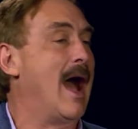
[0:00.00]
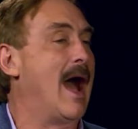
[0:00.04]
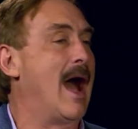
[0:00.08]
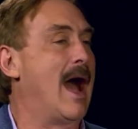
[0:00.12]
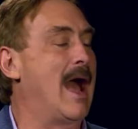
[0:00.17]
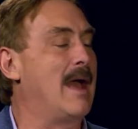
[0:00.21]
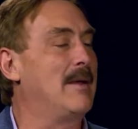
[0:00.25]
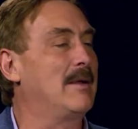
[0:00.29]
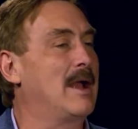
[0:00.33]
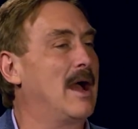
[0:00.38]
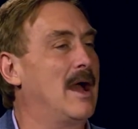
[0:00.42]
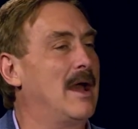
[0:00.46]

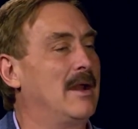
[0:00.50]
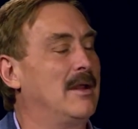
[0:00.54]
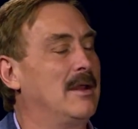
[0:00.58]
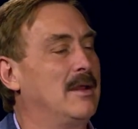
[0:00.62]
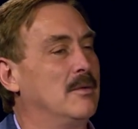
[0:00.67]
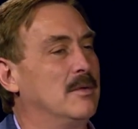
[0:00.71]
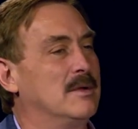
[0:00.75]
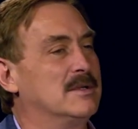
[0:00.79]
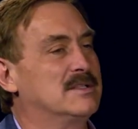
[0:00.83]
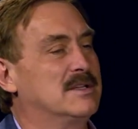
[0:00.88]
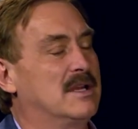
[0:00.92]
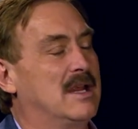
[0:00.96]
it
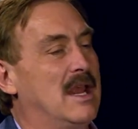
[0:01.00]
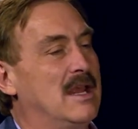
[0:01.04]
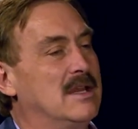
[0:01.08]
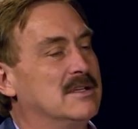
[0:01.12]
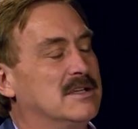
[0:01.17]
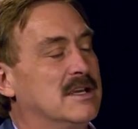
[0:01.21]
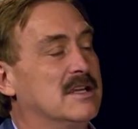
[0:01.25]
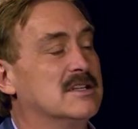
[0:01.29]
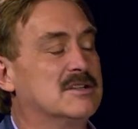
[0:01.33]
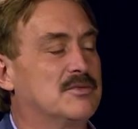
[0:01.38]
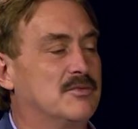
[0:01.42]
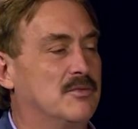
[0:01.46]
was
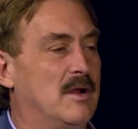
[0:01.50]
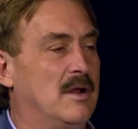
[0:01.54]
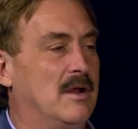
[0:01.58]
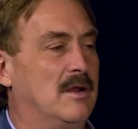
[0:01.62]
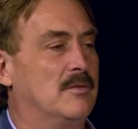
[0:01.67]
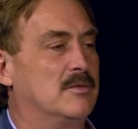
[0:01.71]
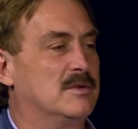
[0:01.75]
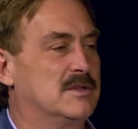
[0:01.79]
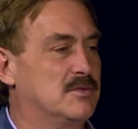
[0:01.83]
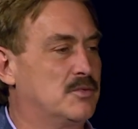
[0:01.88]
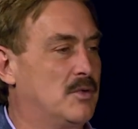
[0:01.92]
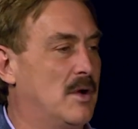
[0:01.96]
Giza,
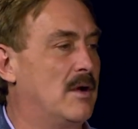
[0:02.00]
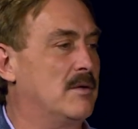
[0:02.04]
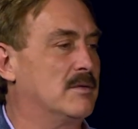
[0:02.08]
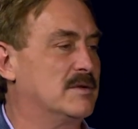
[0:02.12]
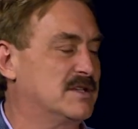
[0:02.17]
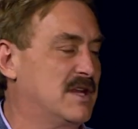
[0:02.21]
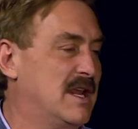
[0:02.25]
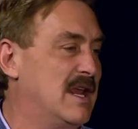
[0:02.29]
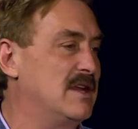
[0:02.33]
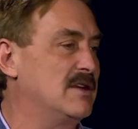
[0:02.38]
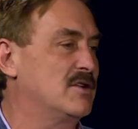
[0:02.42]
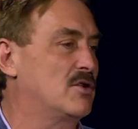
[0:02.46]
it was rare. It
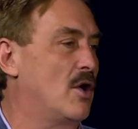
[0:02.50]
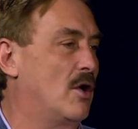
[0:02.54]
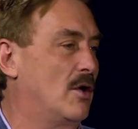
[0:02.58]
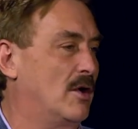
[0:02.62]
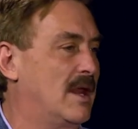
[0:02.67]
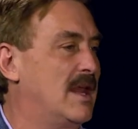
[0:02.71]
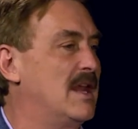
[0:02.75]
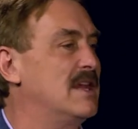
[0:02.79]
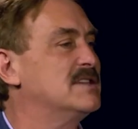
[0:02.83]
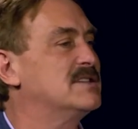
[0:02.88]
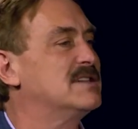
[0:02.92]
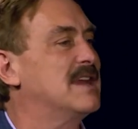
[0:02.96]
was called
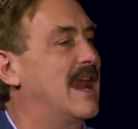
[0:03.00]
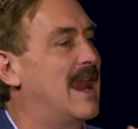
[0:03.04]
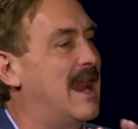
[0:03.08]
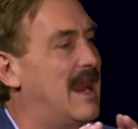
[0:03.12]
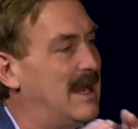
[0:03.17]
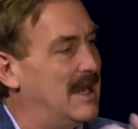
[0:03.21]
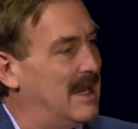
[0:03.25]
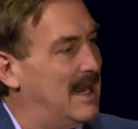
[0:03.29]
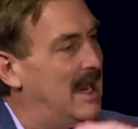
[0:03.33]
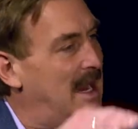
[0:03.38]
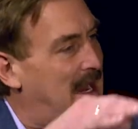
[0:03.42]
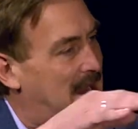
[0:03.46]
Giza
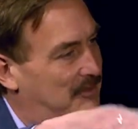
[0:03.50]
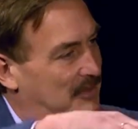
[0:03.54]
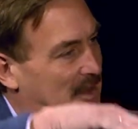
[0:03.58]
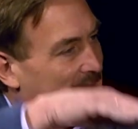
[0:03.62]
88,